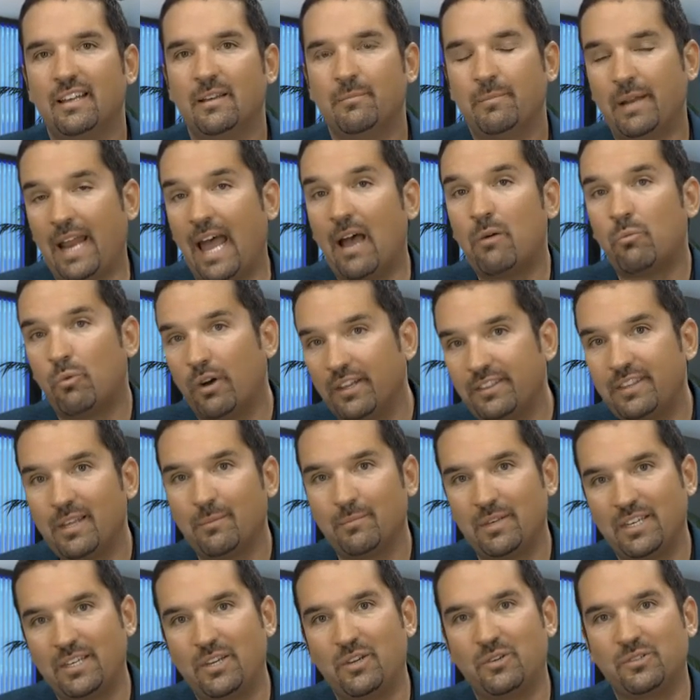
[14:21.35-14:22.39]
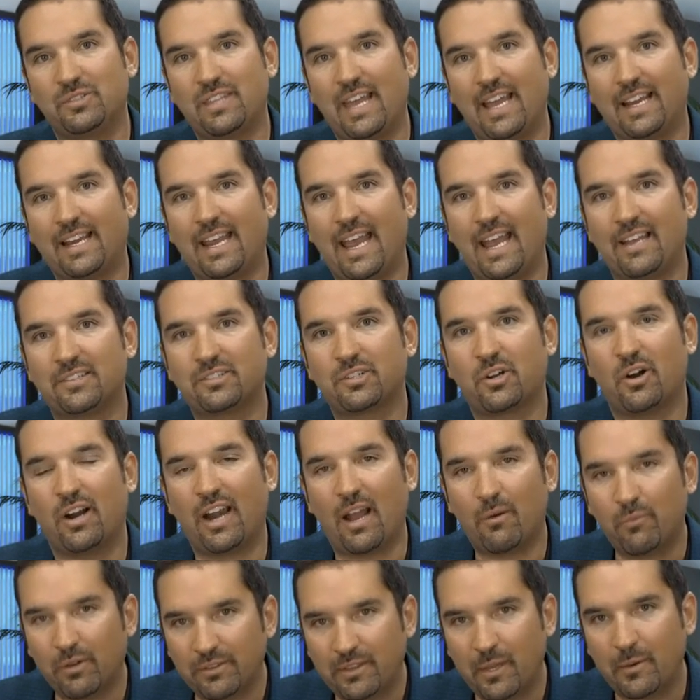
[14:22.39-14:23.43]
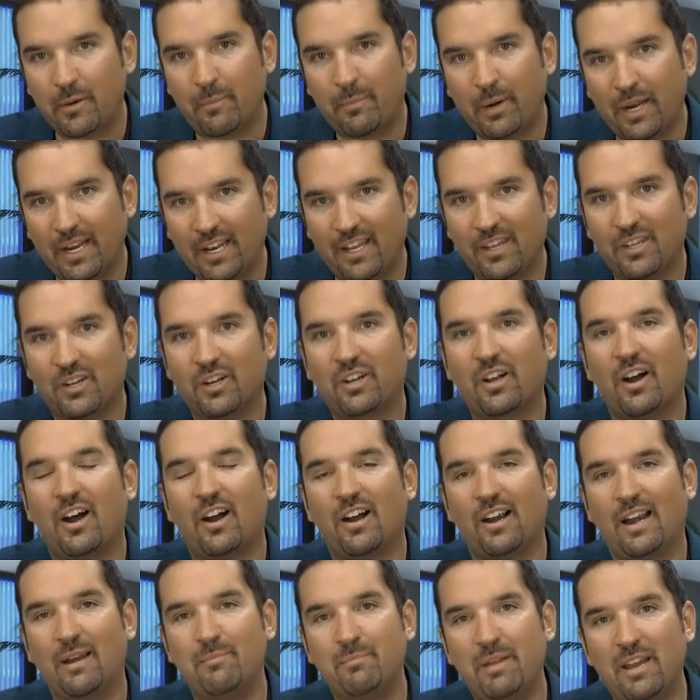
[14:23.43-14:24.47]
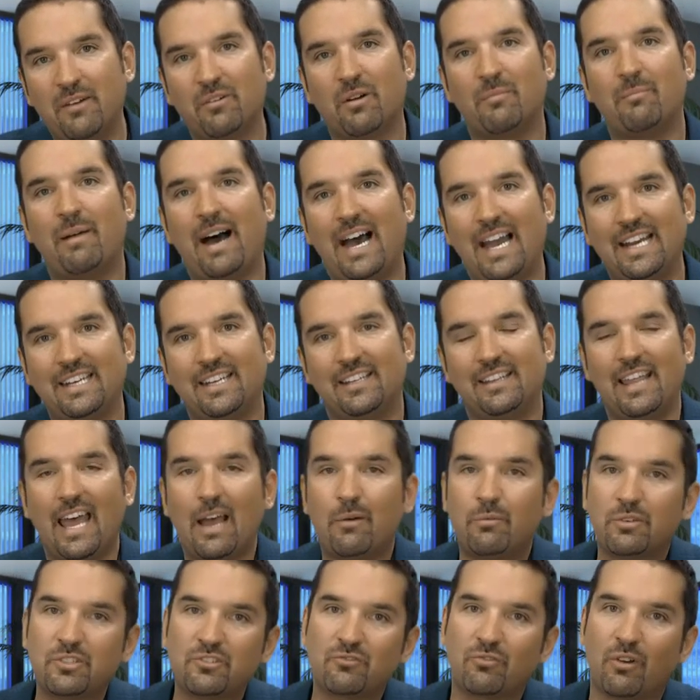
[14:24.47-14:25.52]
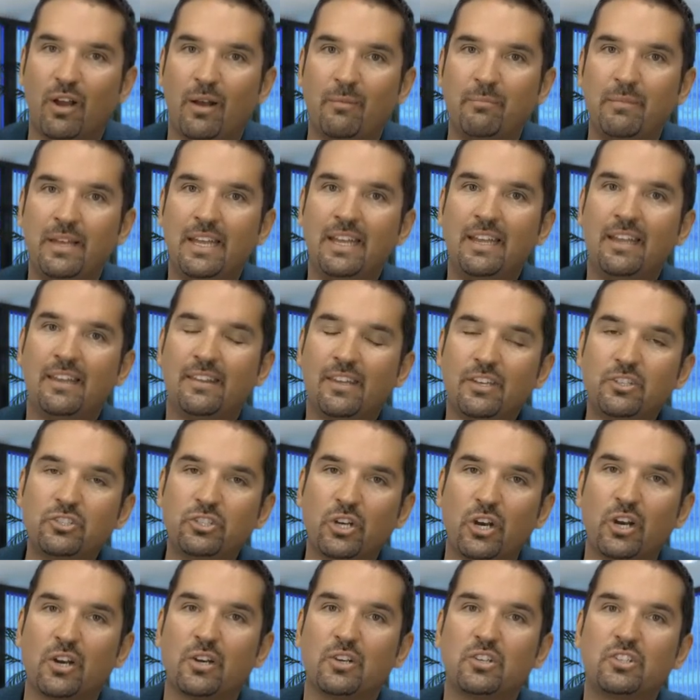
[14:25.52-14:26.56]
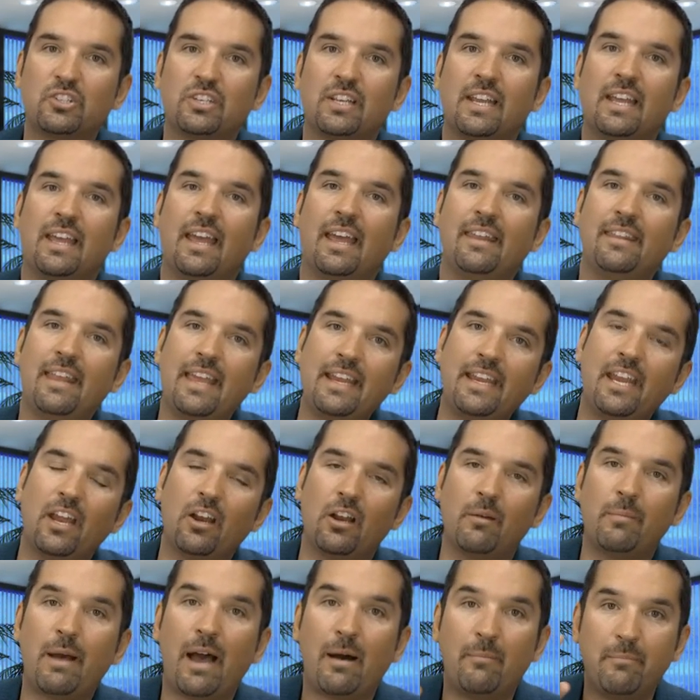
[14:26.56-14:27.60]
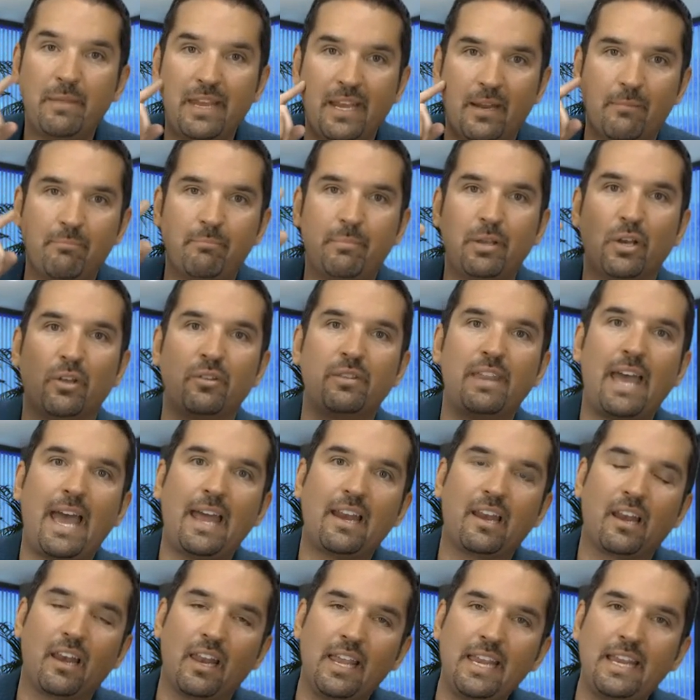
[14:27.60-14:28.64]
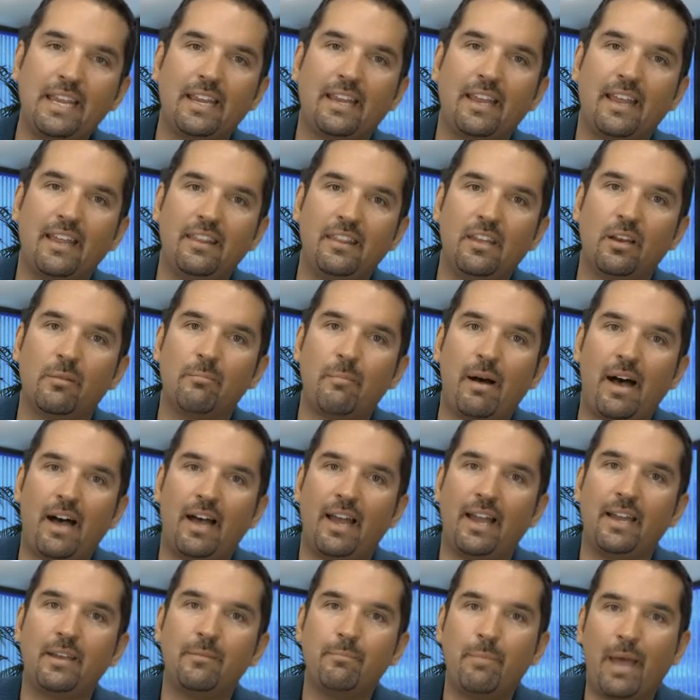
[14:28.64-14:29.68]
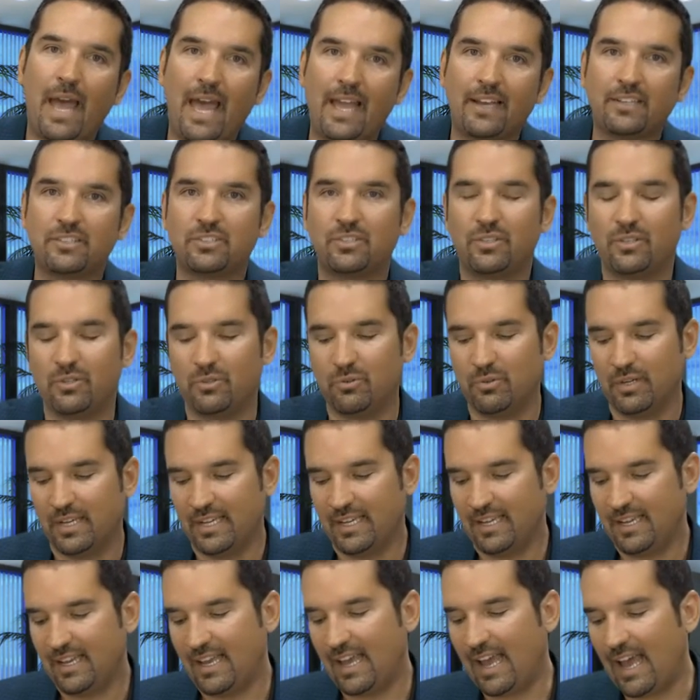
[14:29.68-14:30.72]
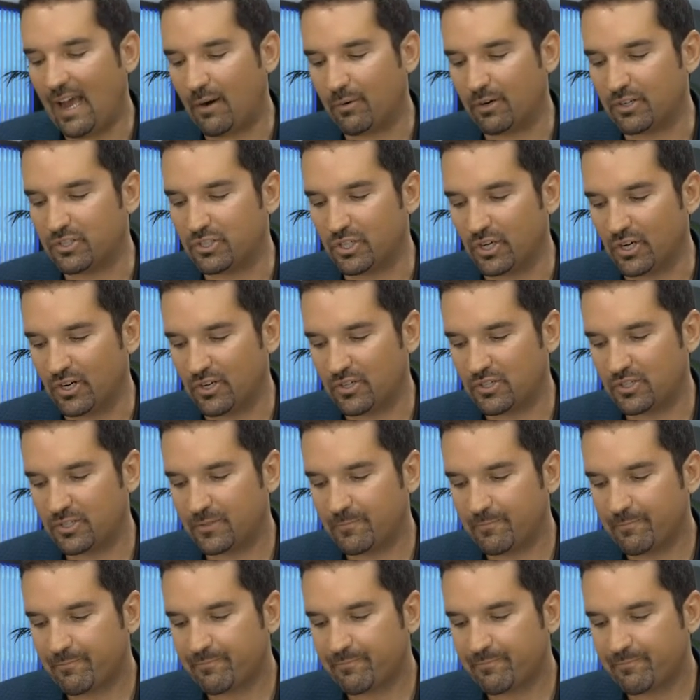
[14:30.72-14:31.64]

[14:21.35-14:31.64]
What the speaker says: But I want them to use that gas card. I want them to put it in their car and be reminded that was from the church and they care about me and build that link in their mind back to our church.